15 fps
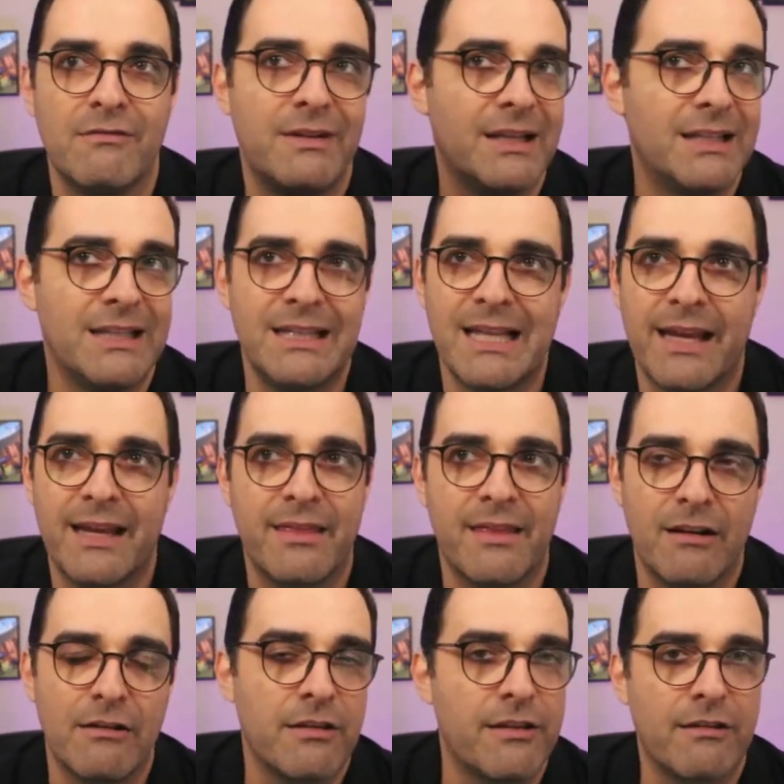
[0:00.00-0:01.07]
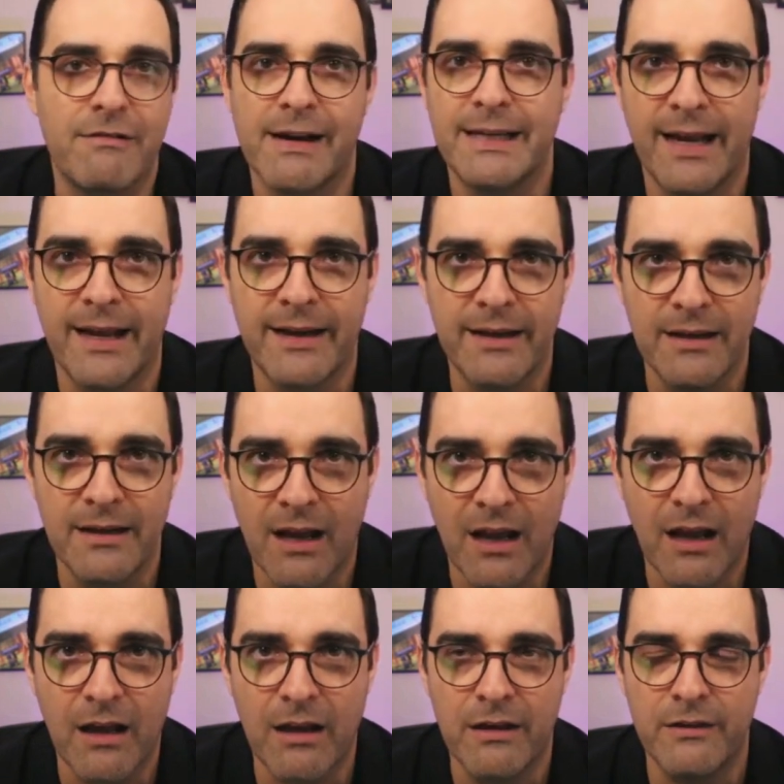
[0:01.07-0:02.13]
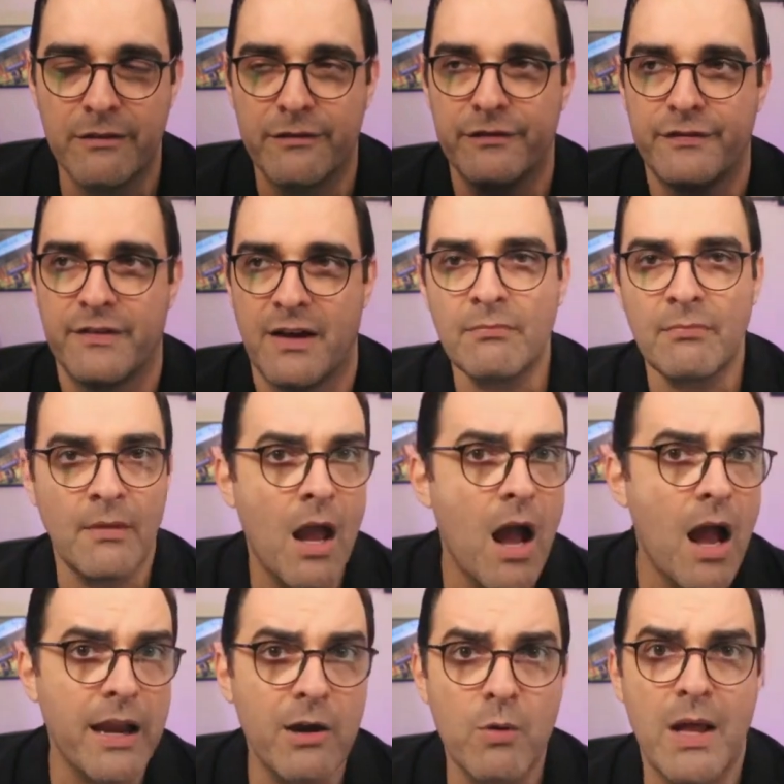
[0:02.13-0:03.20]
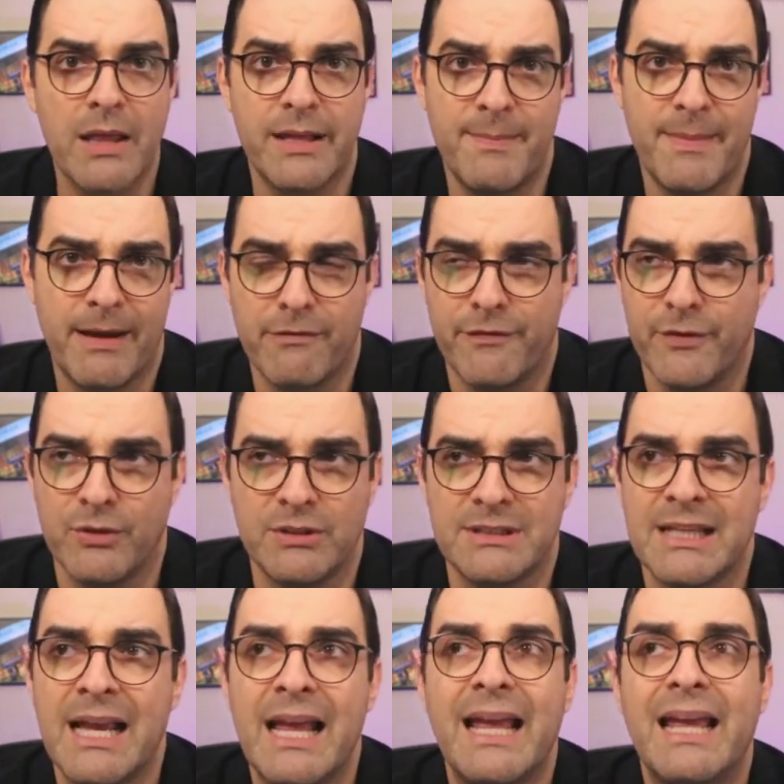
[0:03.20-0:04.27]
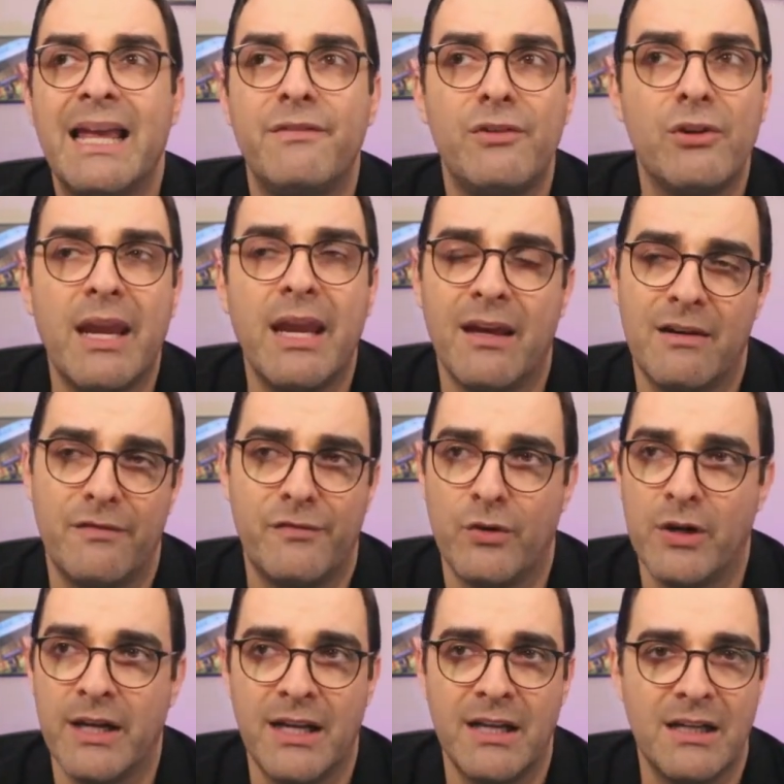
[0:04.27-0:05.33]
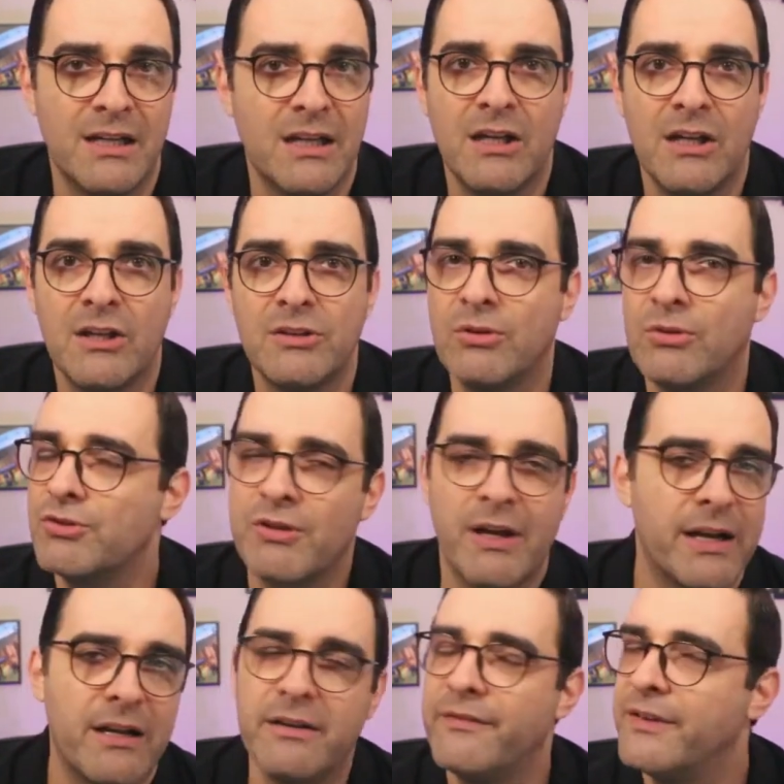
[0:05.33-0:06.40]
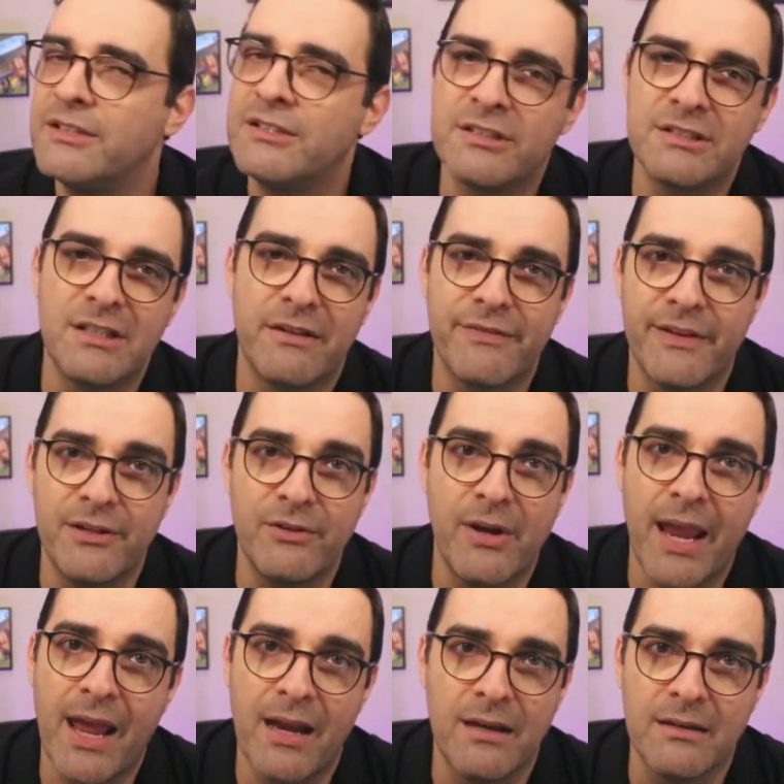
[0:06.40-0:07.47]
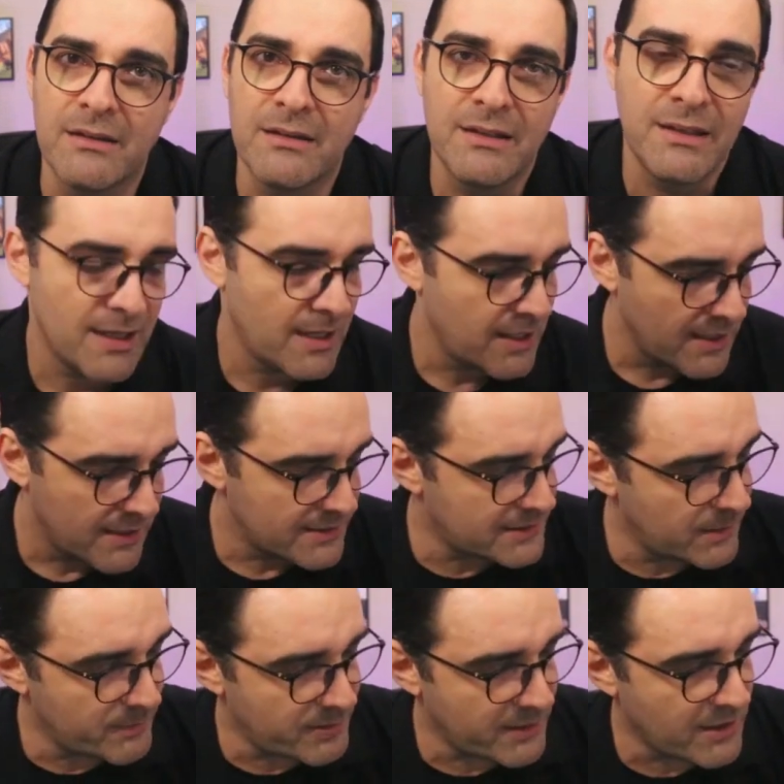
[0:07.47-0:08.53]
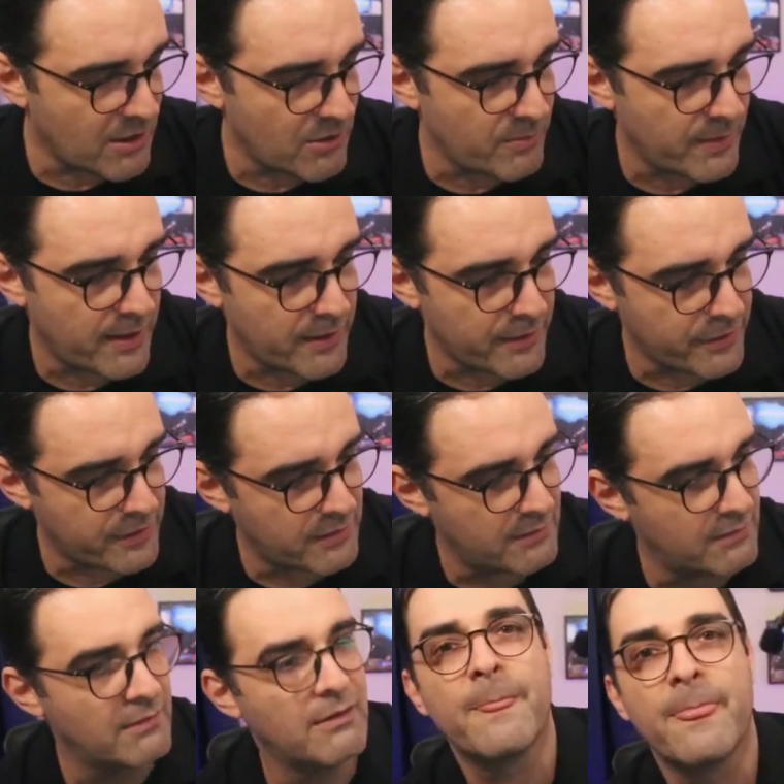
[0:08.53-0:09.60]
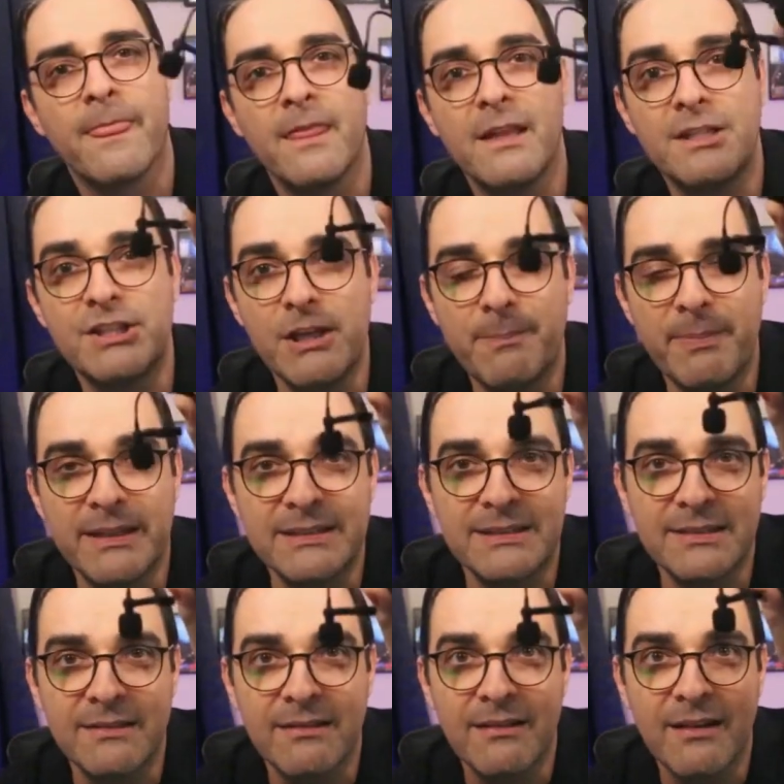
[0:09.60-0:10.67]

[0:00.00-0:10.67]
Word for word: really like the, the granddaddy of high quality microphones. If you can't afford it, don't try to convince yourself that you can. Simply go with the cheapest